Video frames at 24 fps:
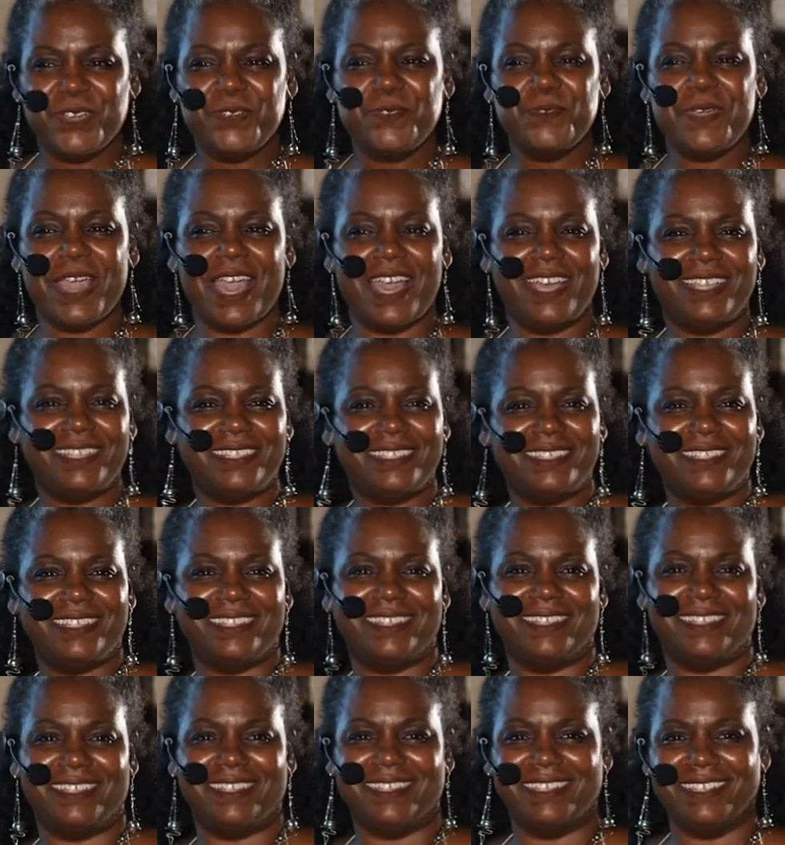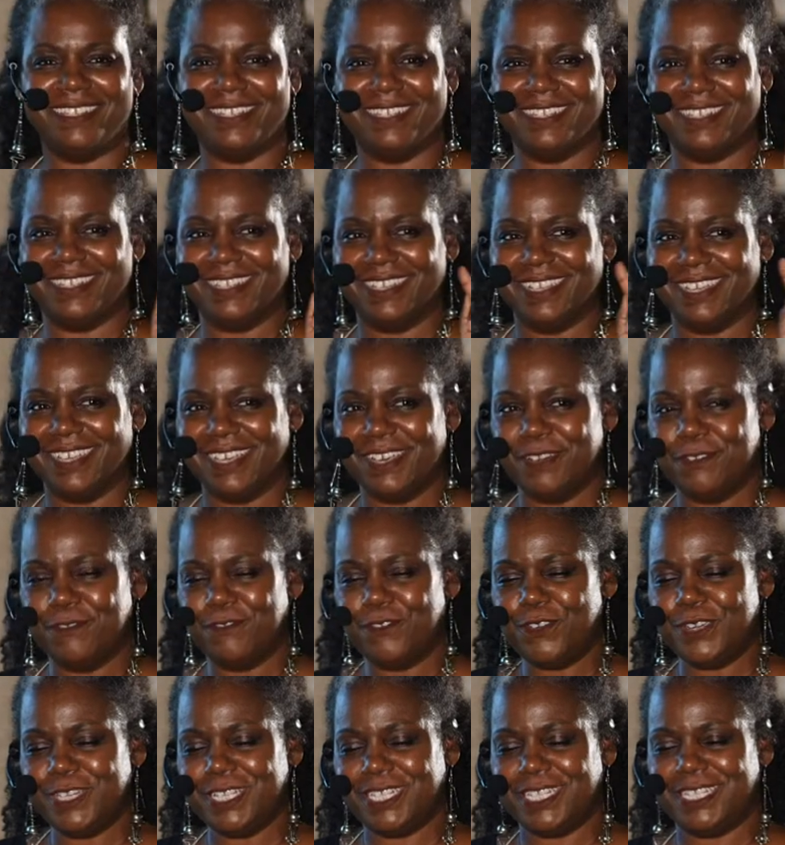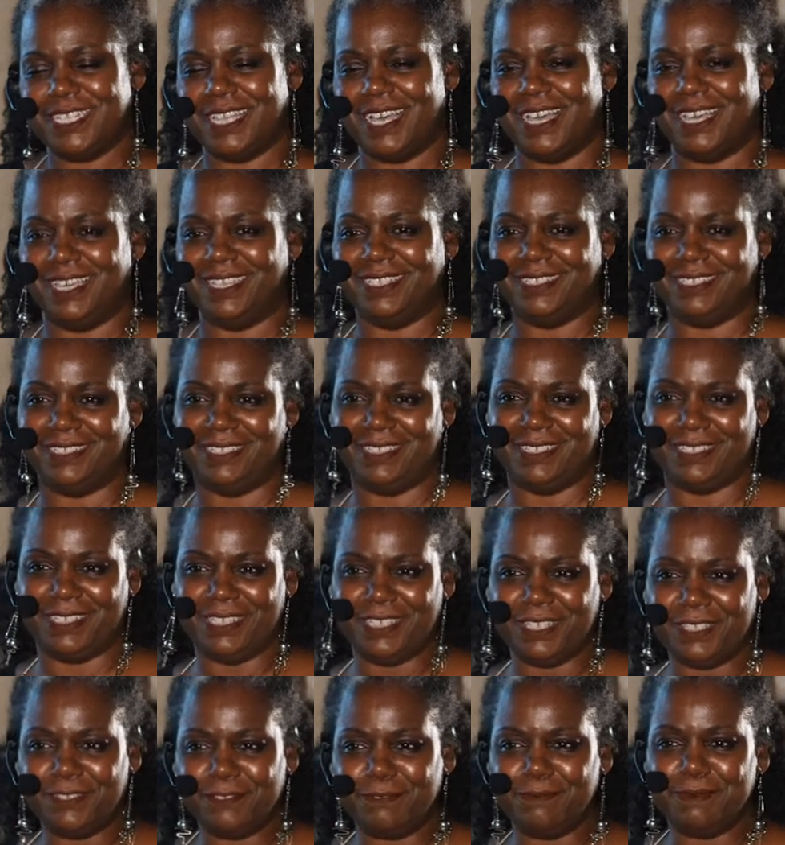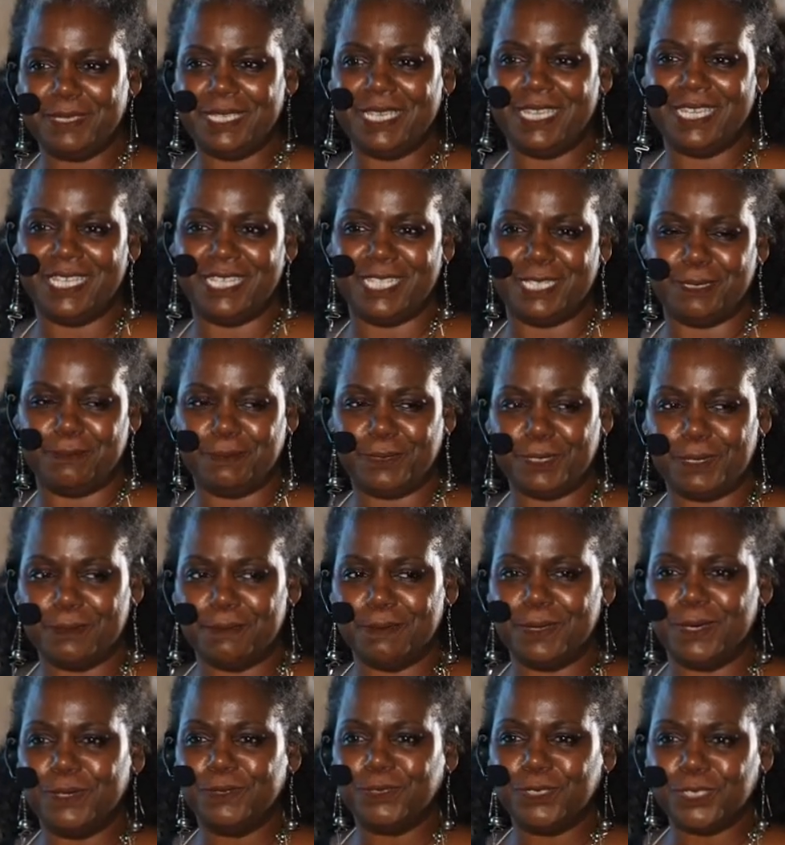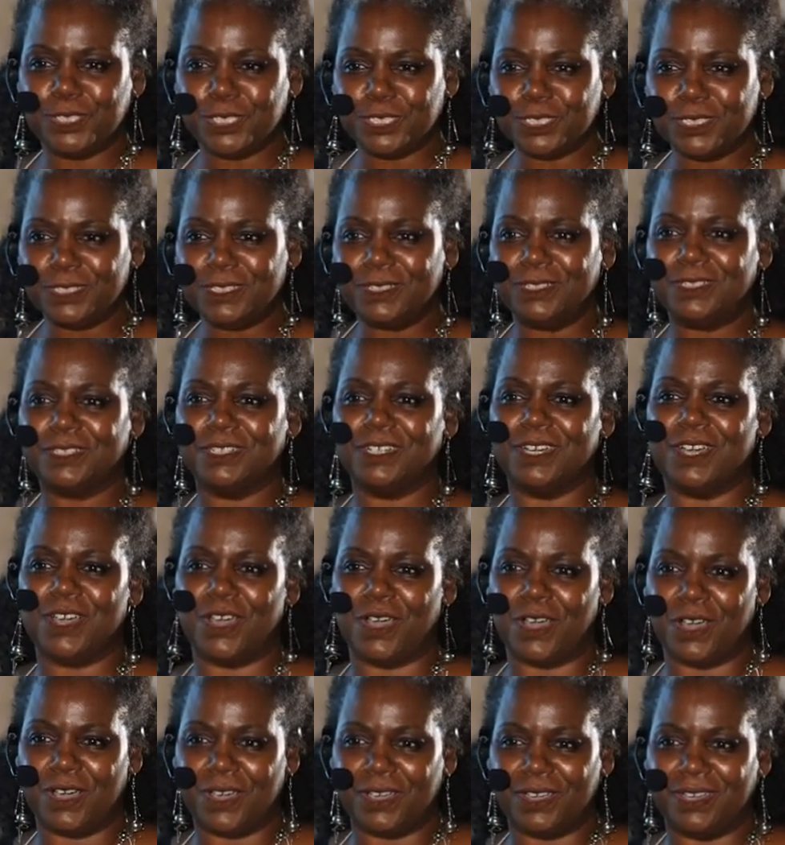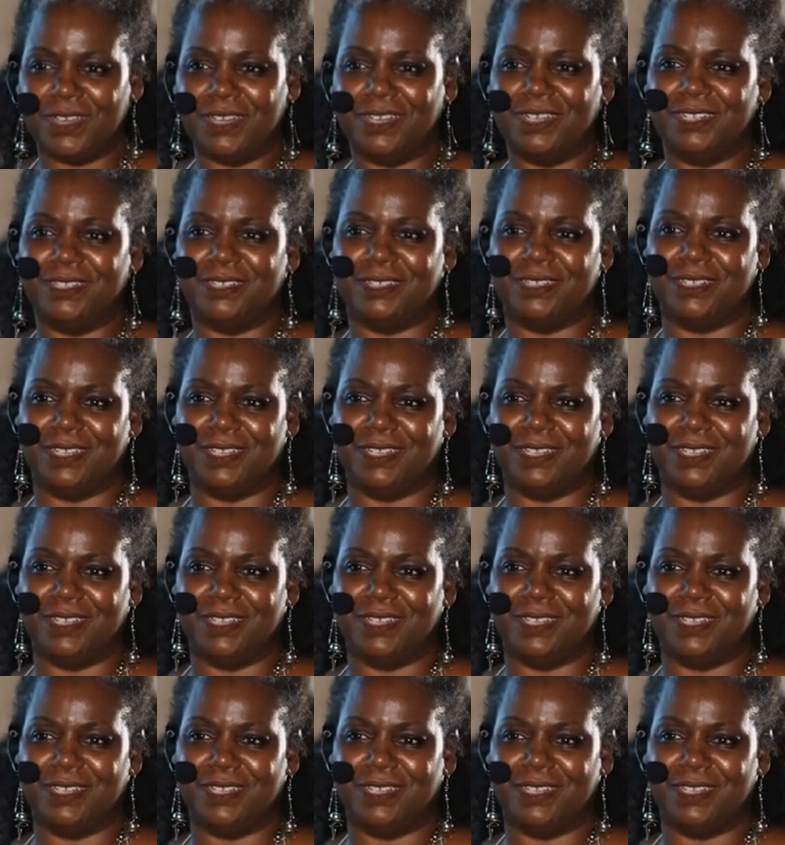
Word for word: who had the foresight to give me his promotional card